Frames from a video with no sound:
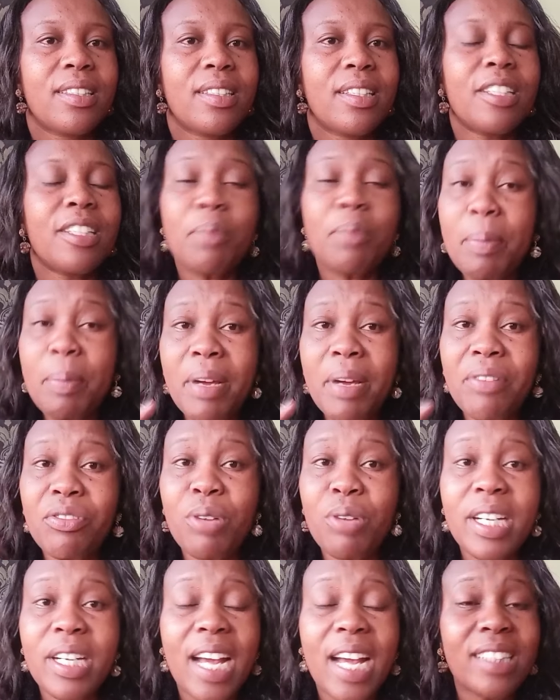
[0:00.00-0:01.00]
Remember,
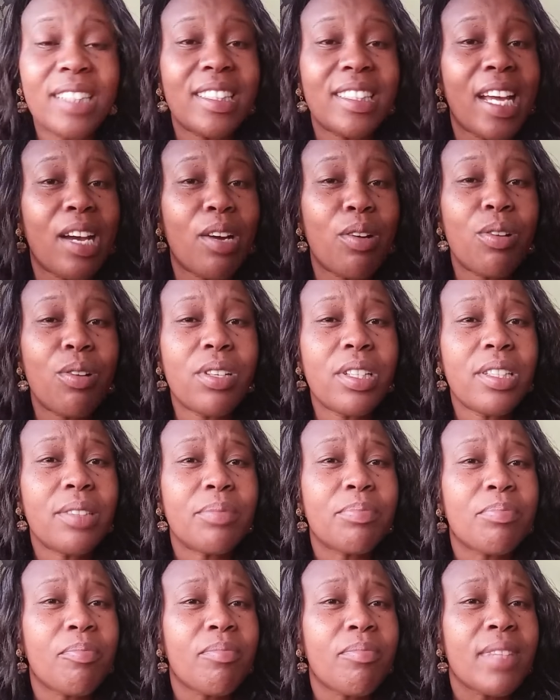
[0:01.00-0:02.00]
everyone has their own
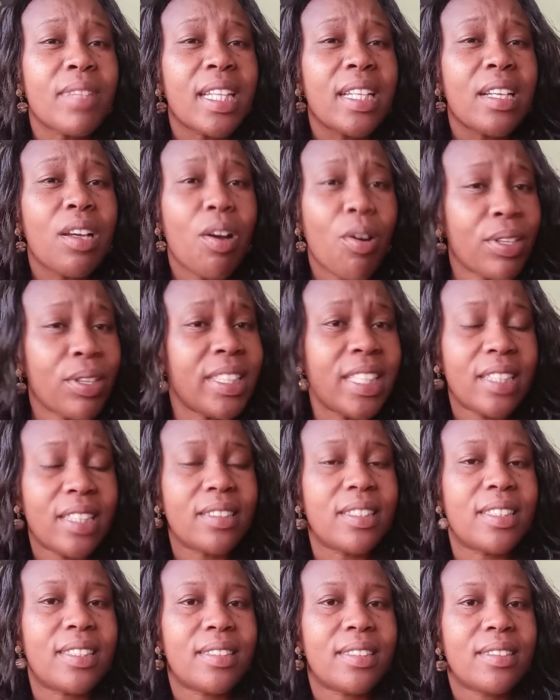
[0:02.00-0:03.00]

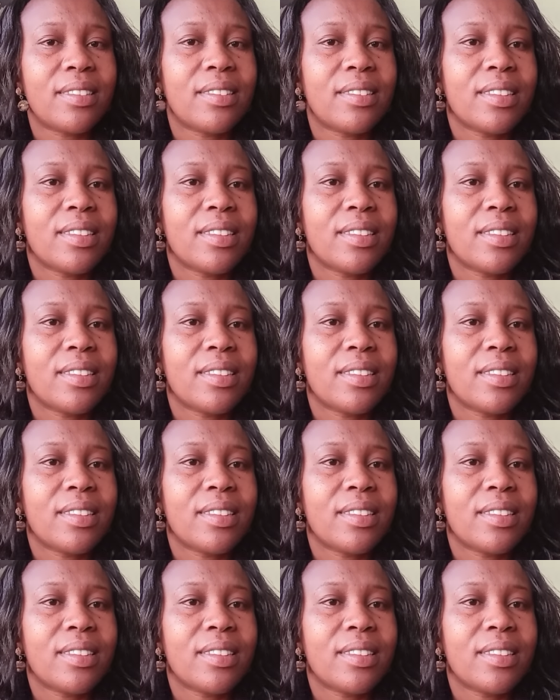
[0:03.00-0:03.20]
audience.